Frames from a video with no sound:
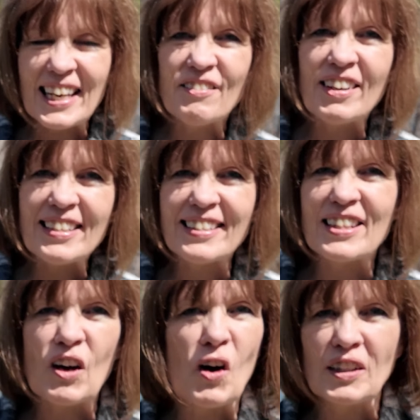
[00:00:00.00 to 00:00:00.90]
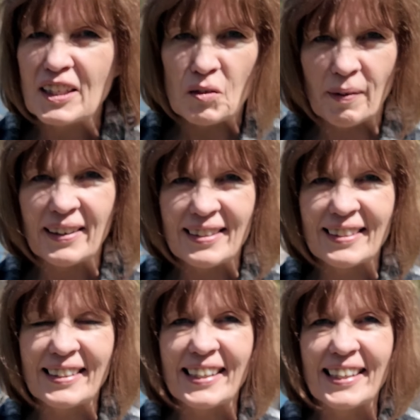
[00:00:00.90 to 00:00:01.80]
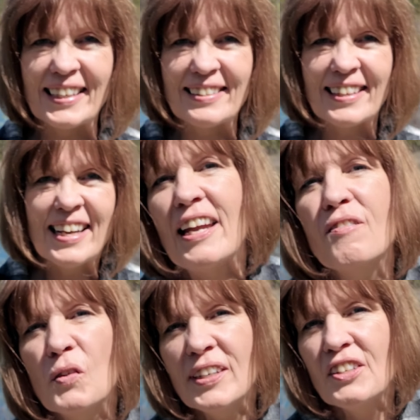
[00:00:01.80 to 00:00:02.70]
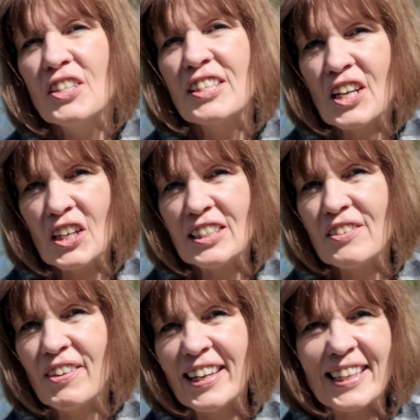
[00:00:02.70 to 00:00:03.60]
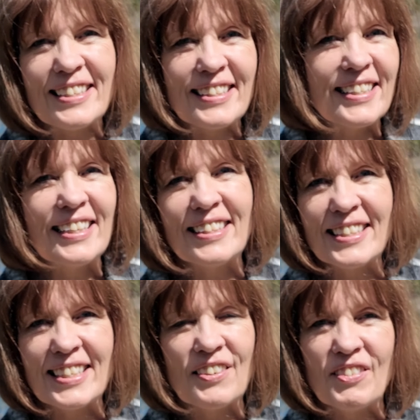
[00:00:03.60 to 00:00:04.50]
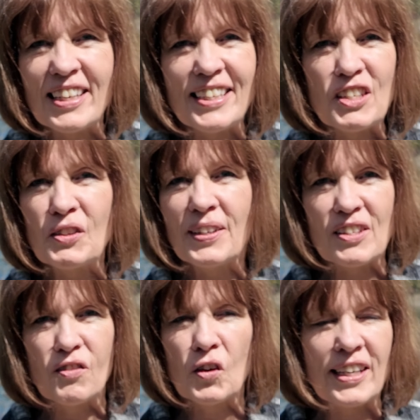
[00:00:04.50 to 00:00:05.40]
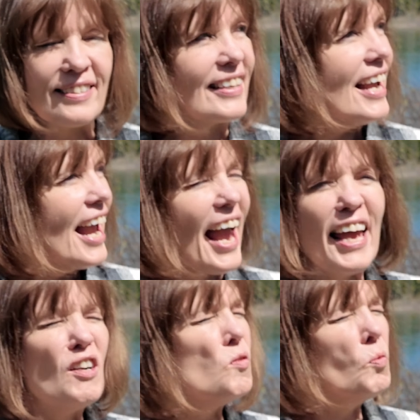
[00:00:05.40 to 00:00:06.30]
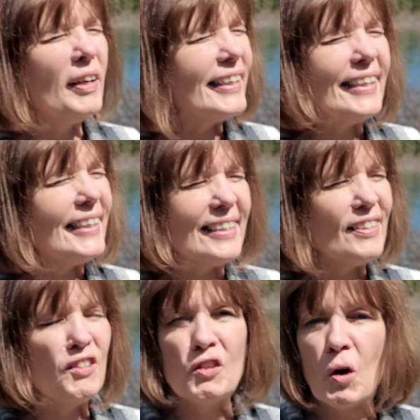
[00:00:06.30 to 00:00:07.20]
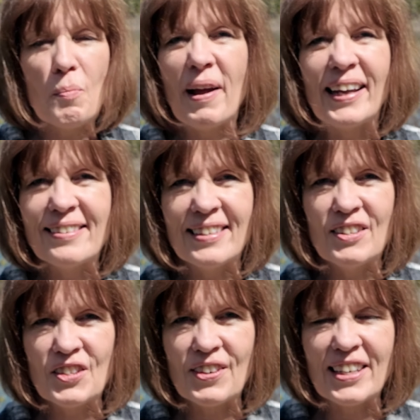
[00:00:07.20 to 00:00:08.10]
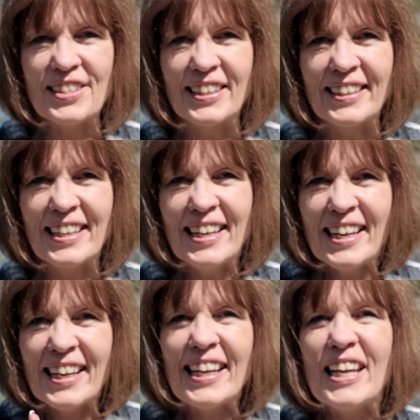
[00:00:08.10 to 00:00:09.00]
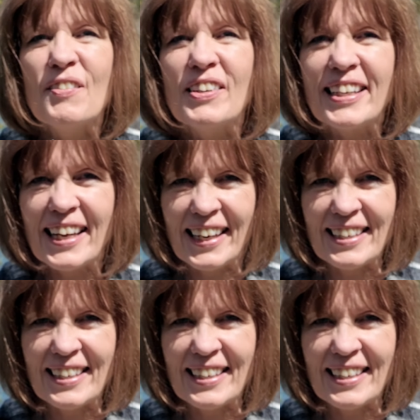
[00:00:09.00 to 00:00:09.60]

given us the Holy Spirit to lead us. It will just cultivate a sensitivity to His voice and a willingness to obey His instruction, He will get